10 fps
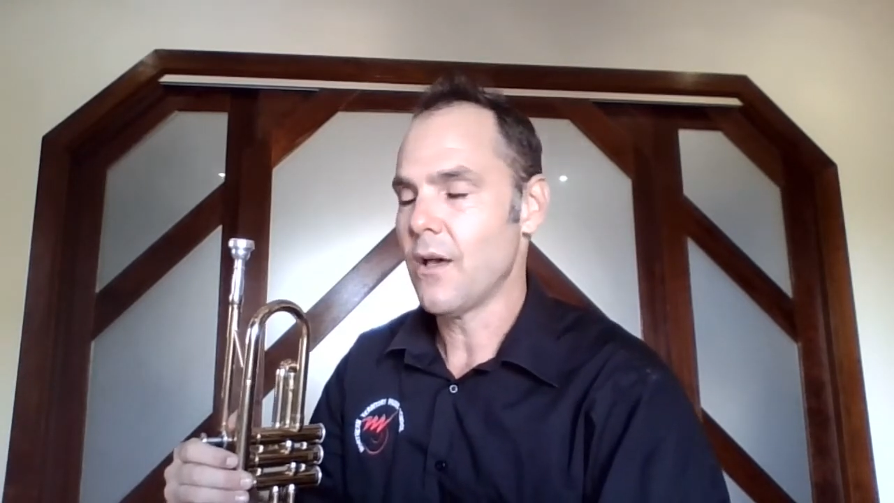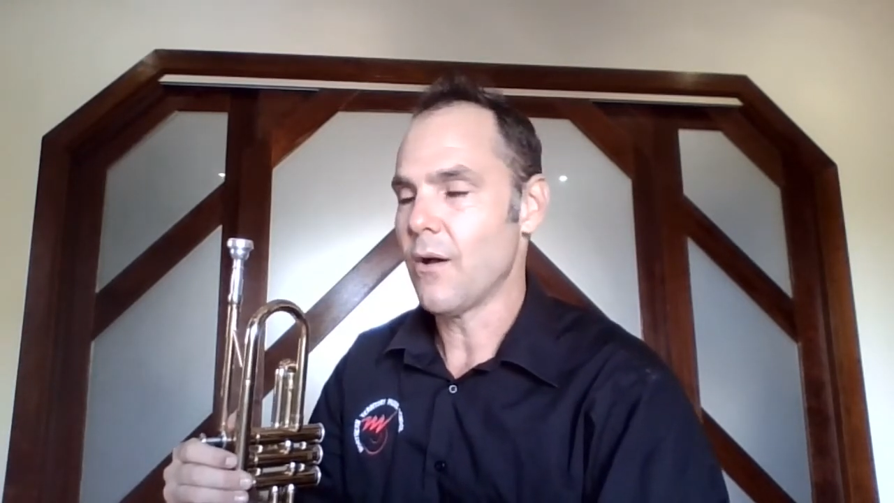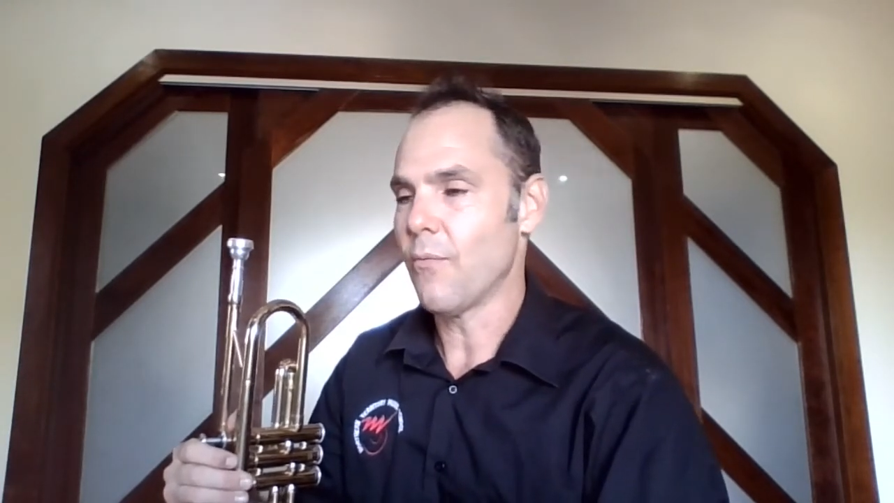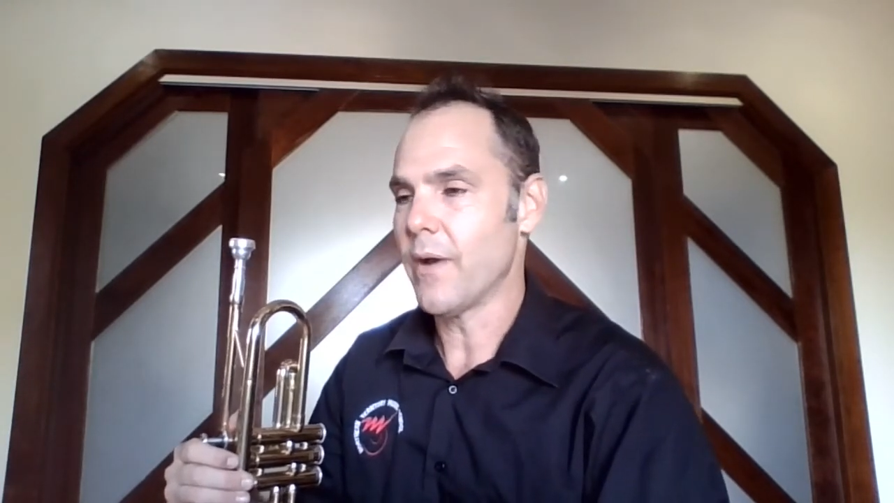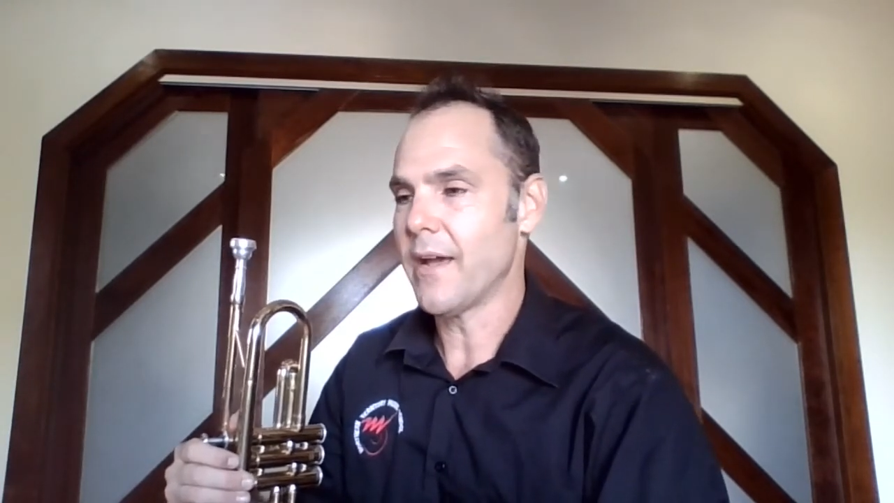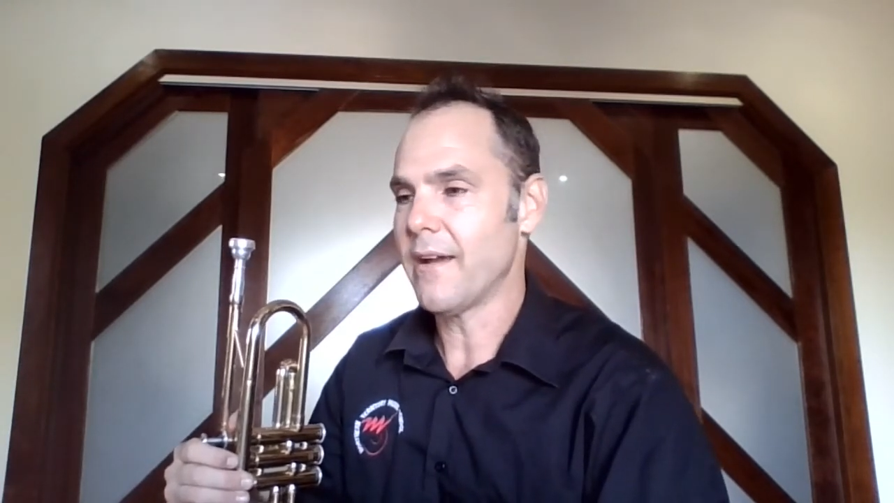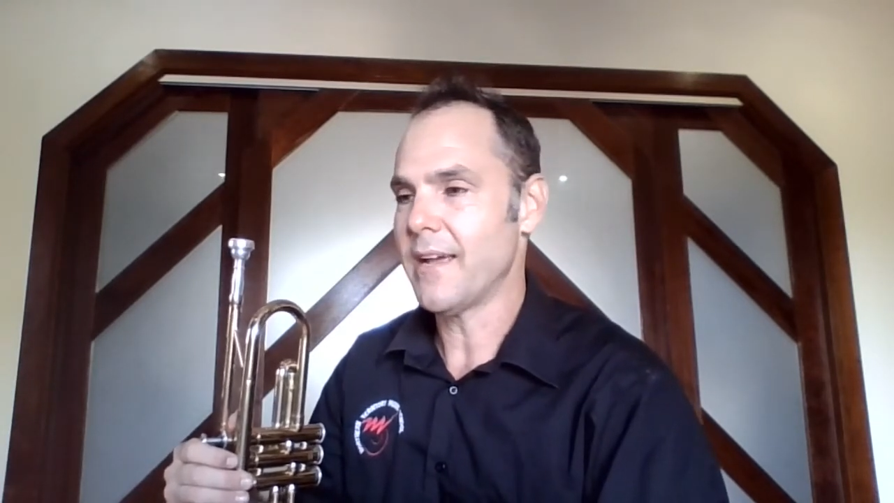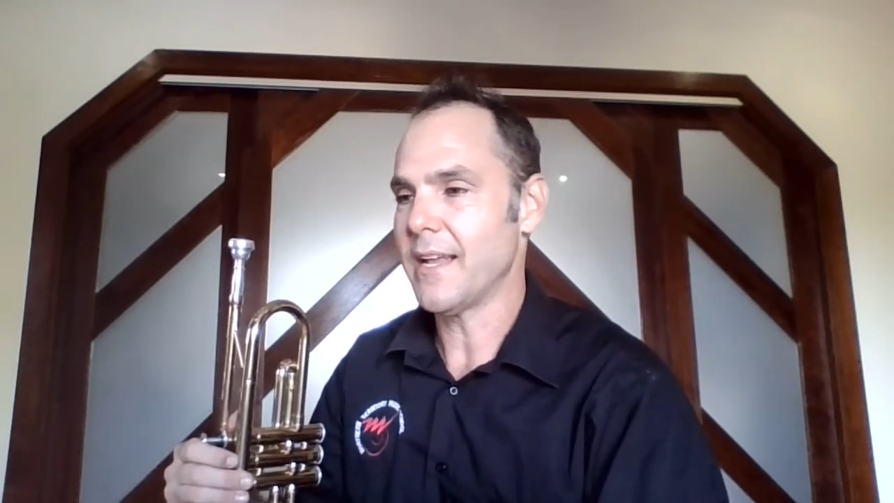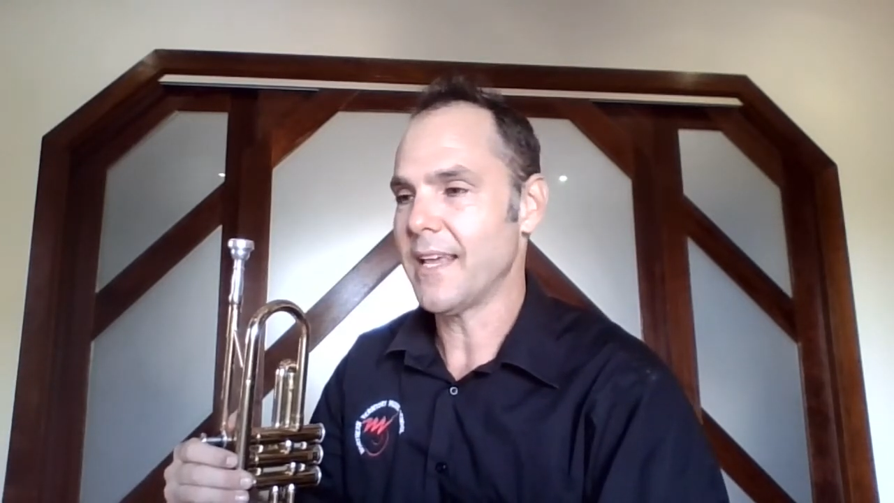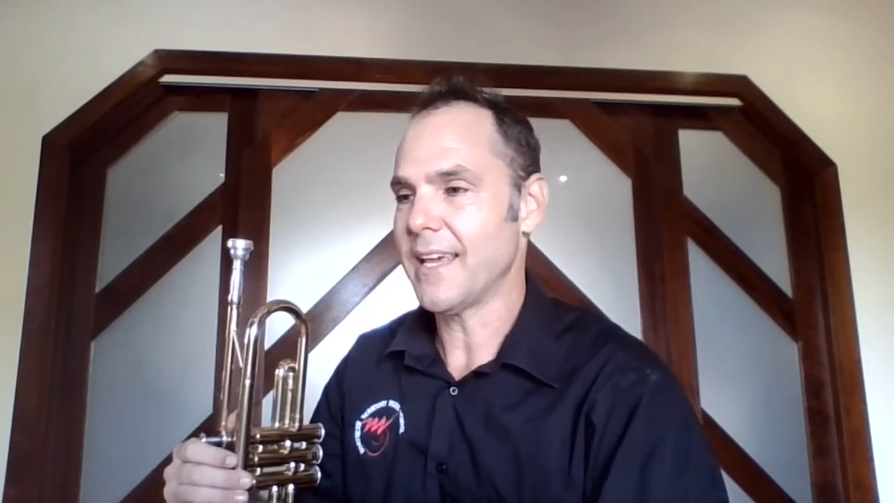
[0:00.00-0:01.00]
we're
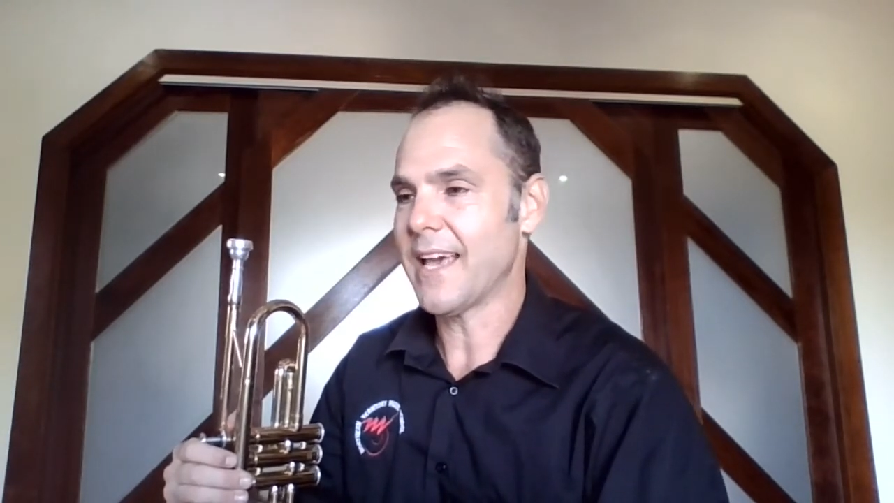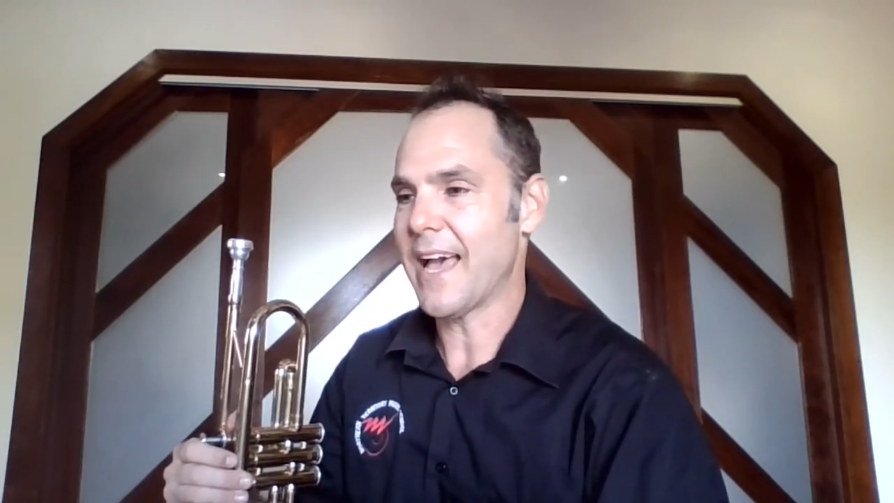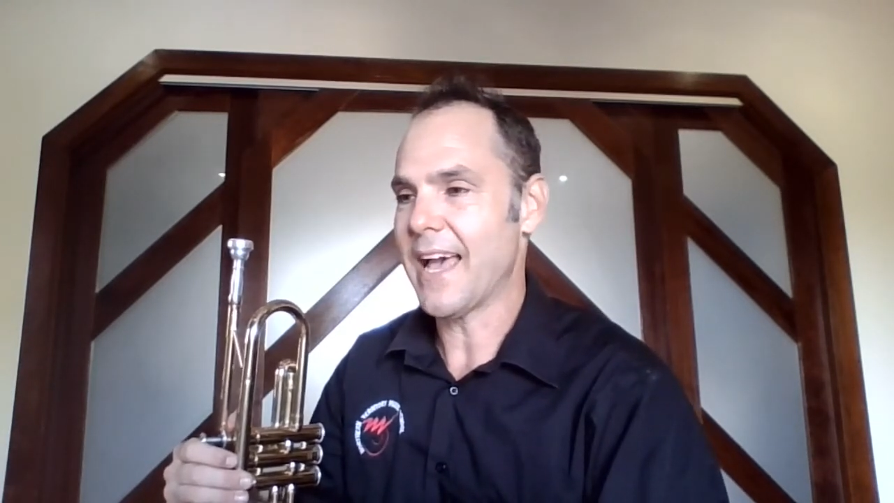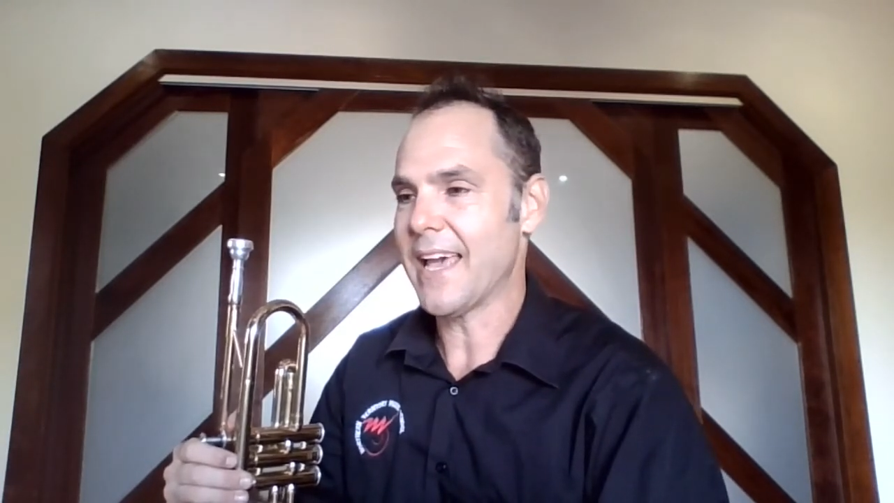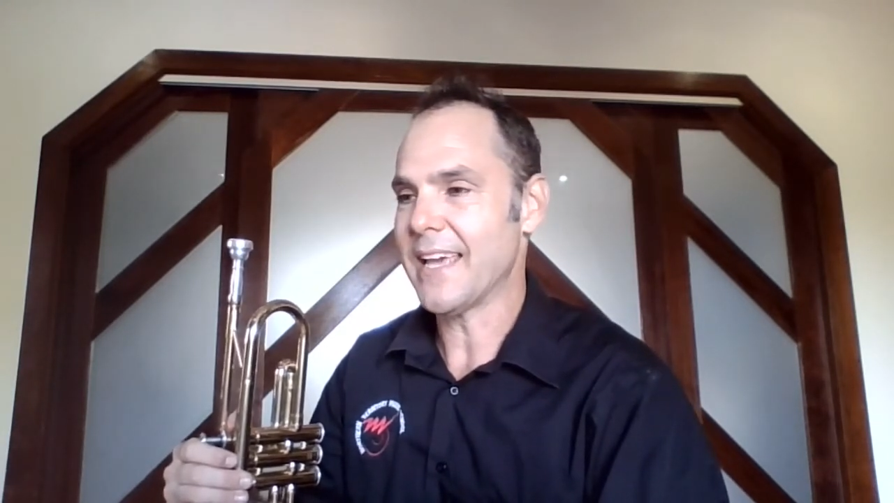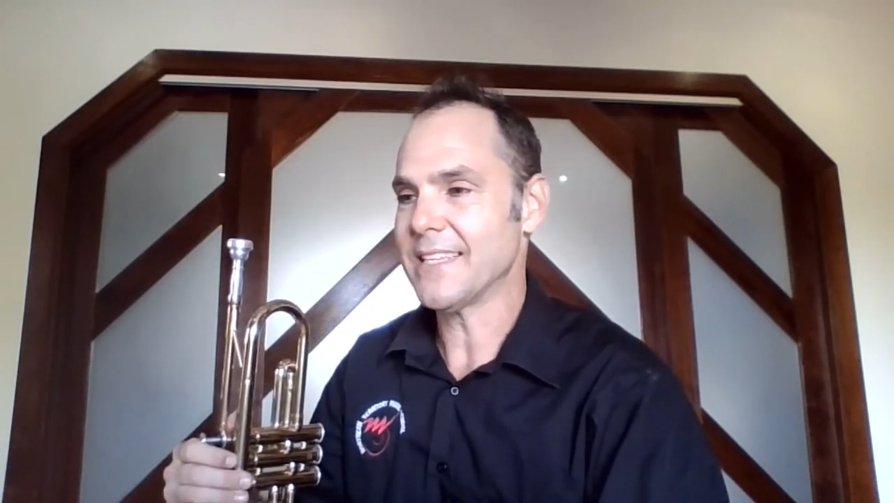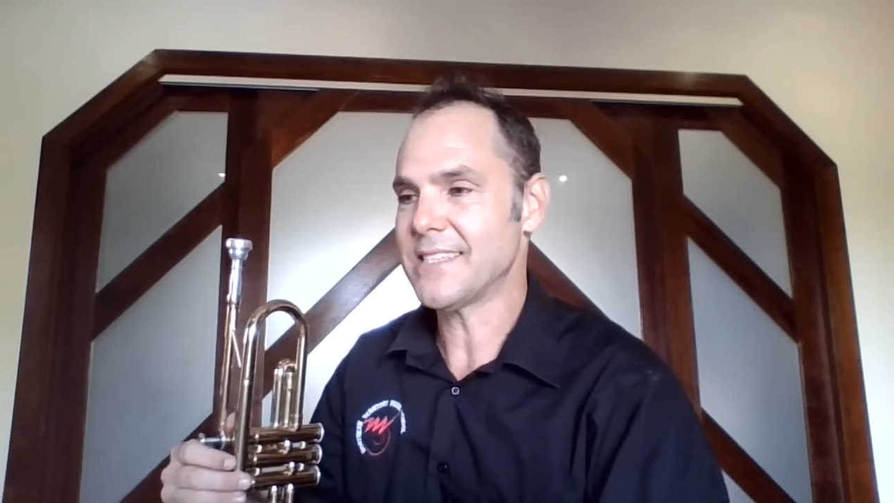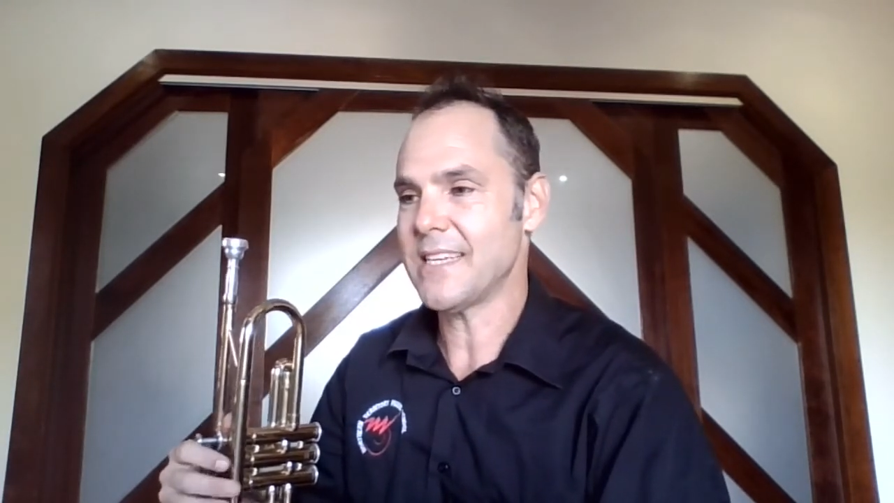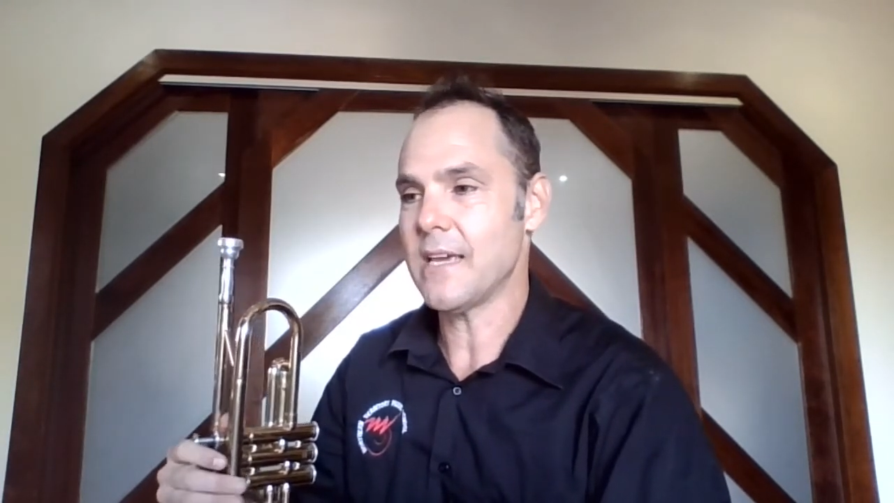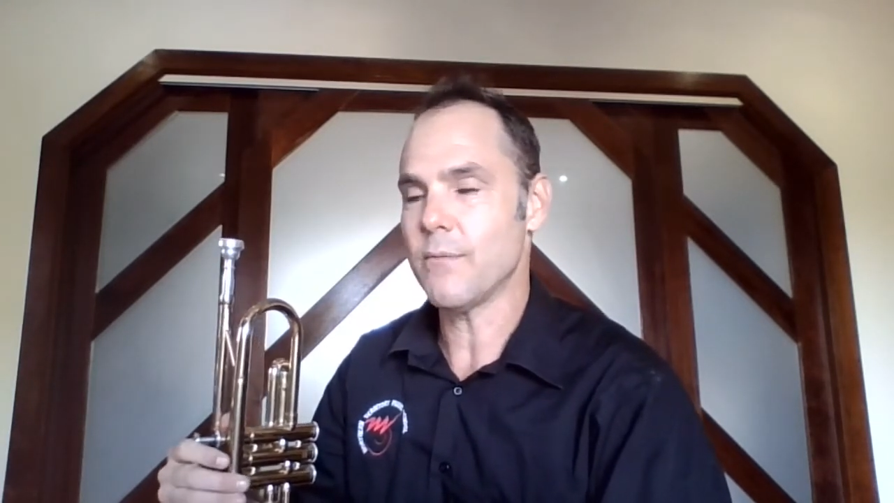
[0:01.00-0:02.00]
hitting a C,